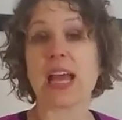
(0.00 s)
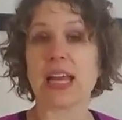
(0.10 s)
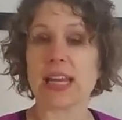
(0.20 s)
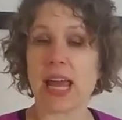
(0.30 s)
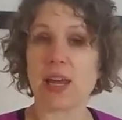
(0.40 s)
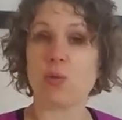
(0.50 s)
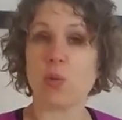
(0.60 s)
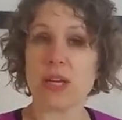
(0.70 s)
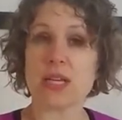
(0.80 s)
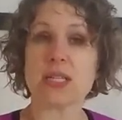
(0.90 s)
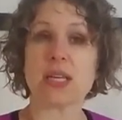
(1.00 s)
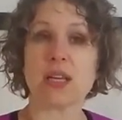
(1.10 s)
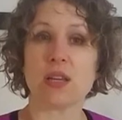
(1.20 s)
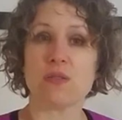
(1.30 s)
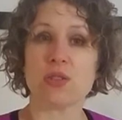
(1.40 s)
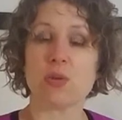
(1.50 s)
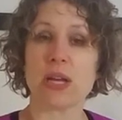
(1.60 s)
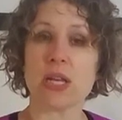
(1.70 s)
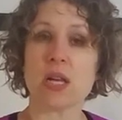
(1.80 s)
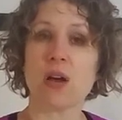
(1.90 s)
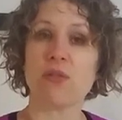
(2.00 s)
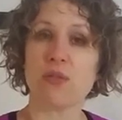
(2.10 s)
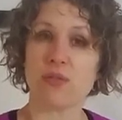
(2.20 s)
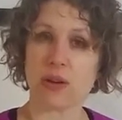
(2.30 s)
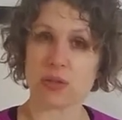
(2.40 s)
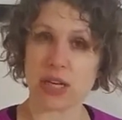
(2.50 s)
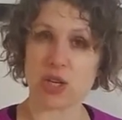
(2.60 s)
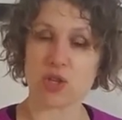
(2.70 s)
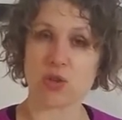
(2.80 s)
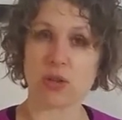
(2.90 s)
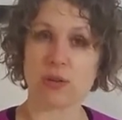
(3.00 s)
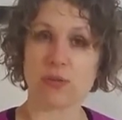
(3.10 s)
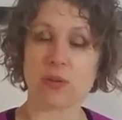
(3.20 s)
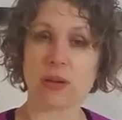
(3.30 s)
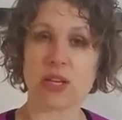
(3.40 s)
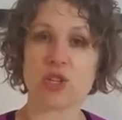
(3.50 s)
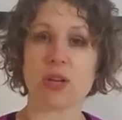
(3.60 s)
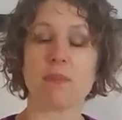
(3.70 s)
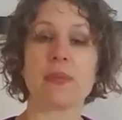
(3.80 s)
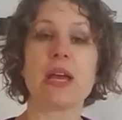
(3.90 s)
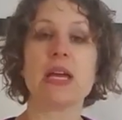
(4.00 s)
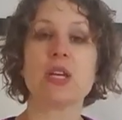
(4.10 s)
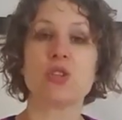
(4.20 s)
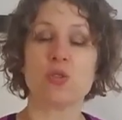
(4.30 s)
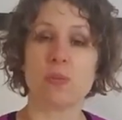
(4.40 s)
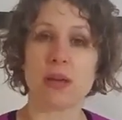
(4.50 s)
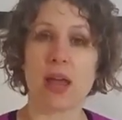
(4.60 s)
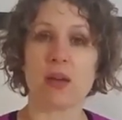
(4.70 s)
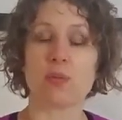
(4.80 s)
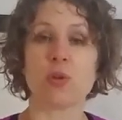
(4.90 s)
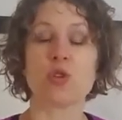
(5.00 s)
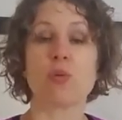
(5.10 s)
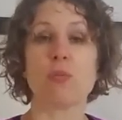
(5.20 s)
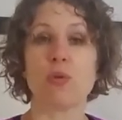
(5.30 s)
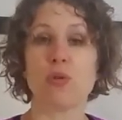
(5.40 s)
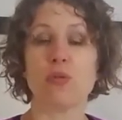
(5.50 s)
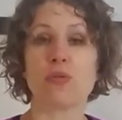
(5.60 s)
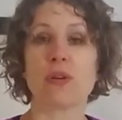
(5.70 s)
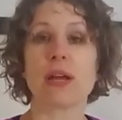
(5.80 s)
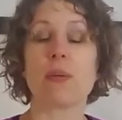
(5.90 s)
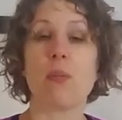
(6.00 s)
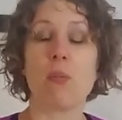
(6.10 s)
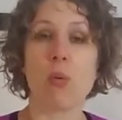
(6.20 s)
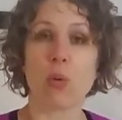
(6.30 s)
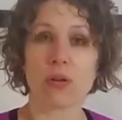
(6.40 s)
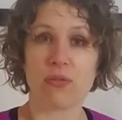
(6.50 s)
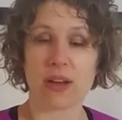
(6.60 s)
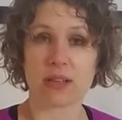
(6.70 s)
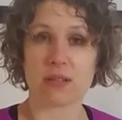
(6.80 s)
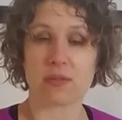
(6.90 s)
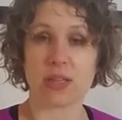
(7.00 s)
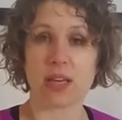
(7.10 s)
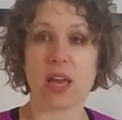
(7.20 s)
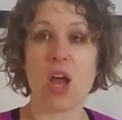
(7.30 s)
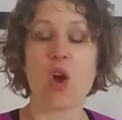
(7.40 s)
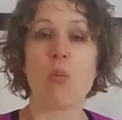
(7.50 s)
In 8 weeks, it gives you enough foundational information to be able to move more effectively,